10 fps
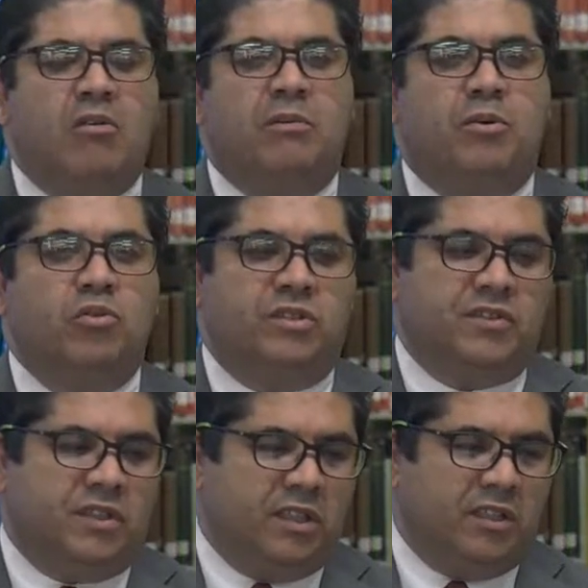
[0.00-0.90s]

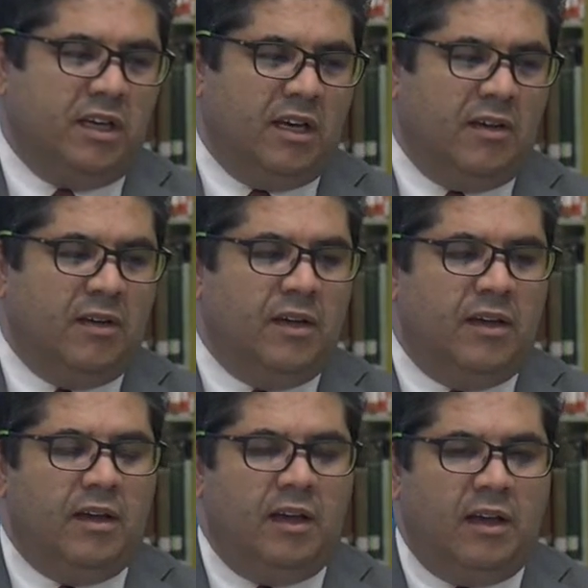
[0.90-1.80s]
processing.
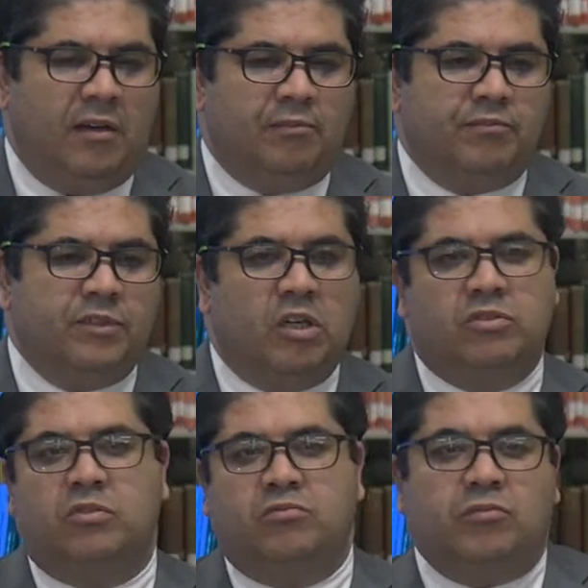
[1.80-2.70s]

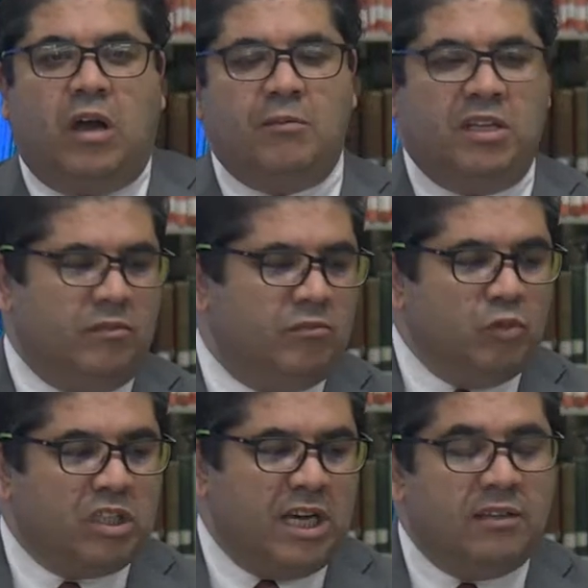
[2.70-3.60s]
So I mean,
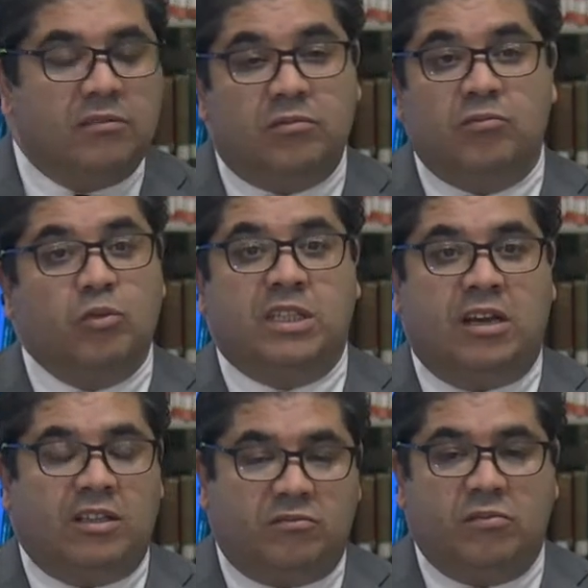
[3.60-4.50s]
we
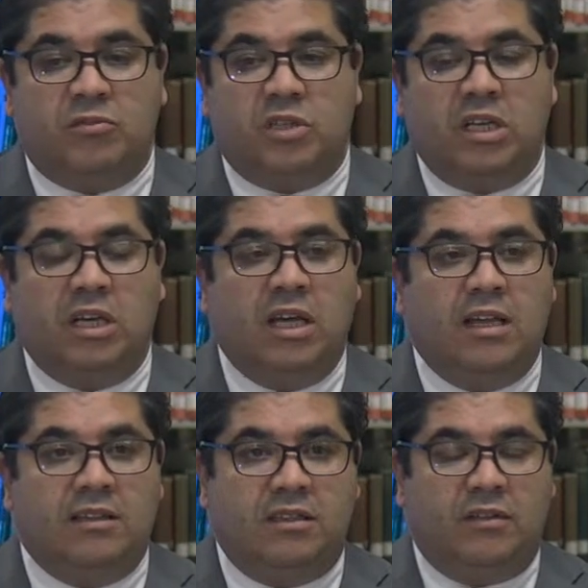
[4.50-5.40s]
cannot really.
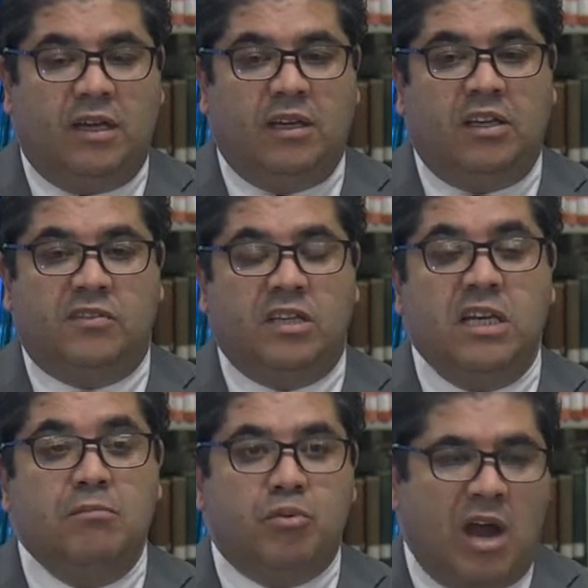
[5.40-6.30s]
It is
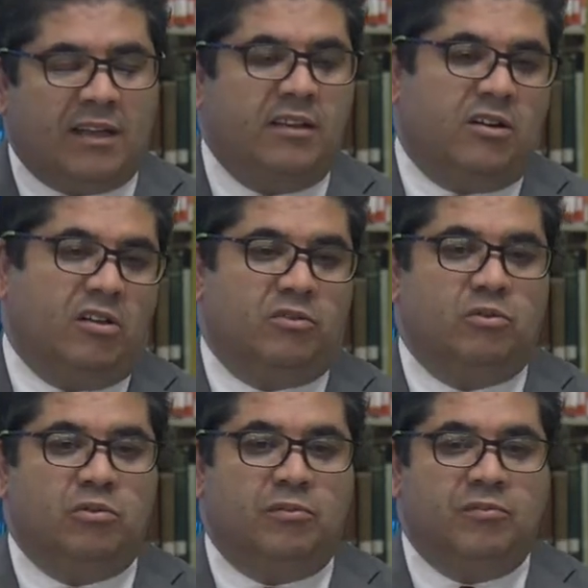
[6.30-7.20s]
impractical
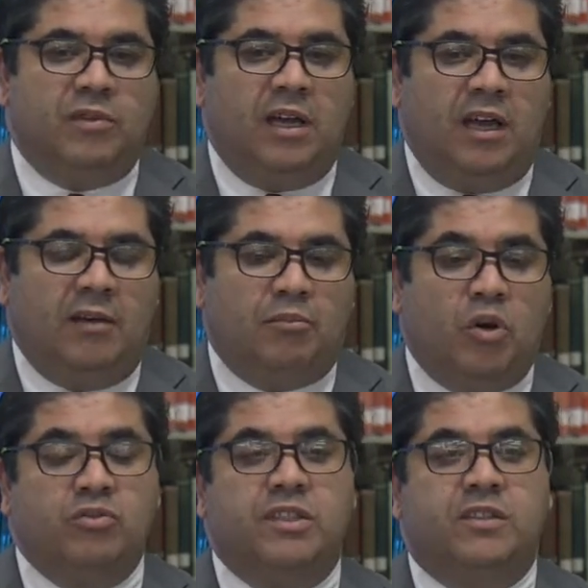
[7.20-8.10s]
to
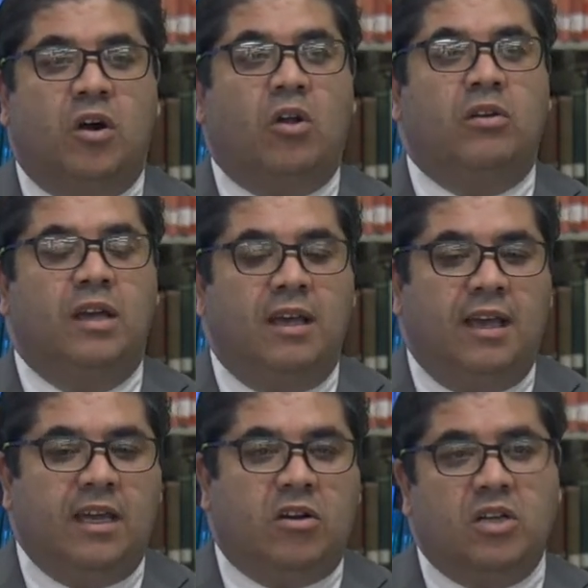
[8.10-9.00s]
process all
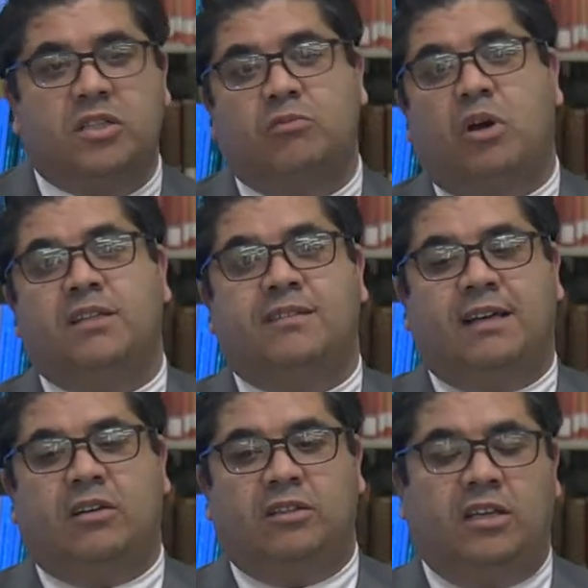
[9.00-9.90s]
a countrywide
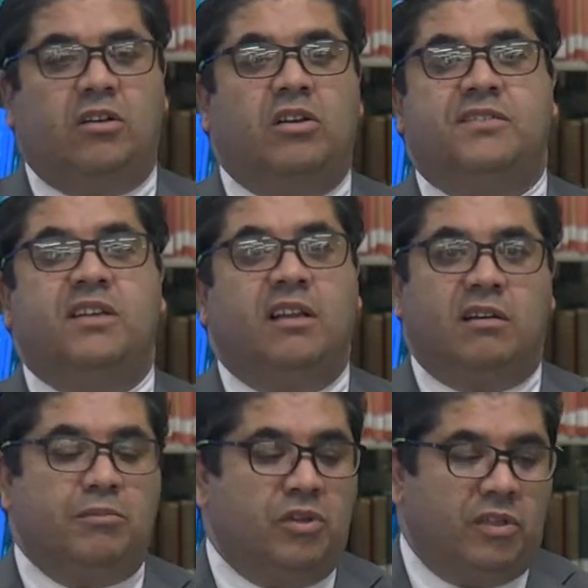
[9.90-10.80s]
satellite data on a single
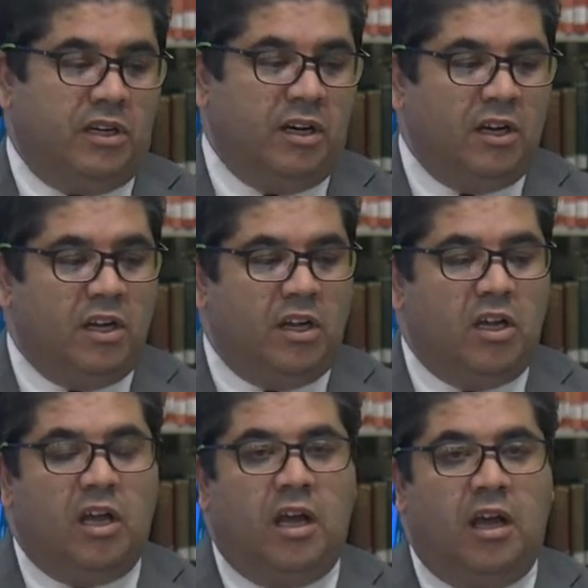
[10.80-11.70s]
computer.
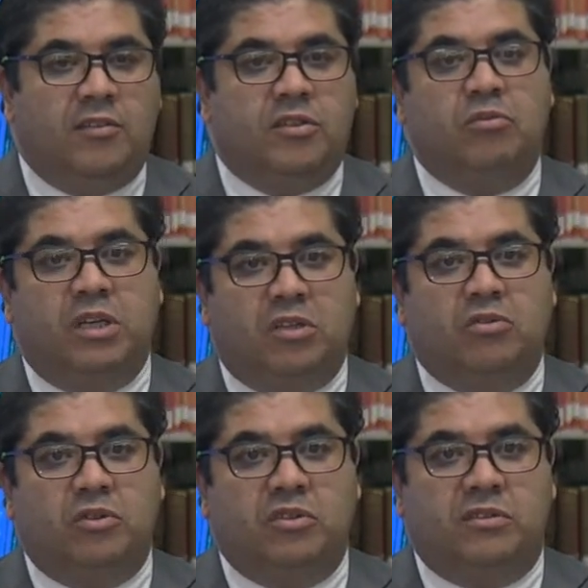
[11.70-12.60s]
So we need to
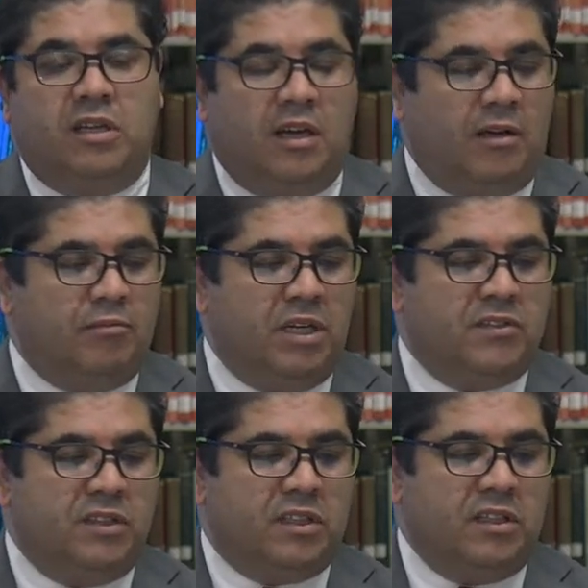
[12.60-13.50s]
use
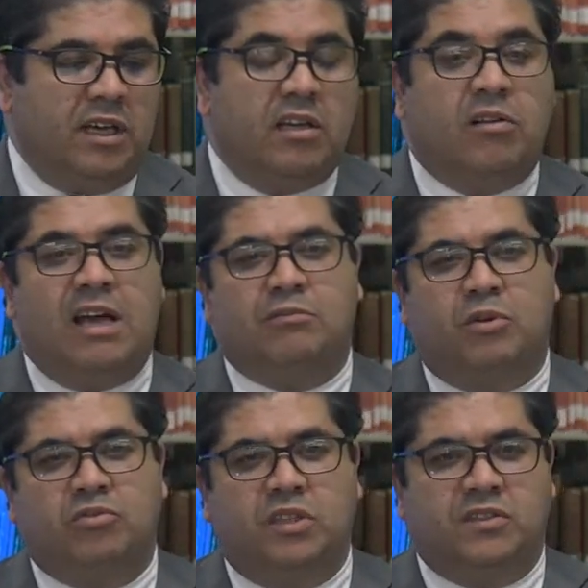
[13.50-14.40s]
basically a cloud
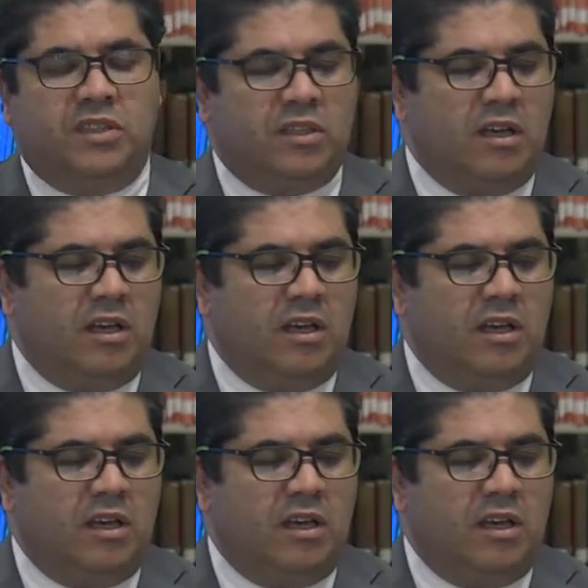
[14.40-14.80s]
processing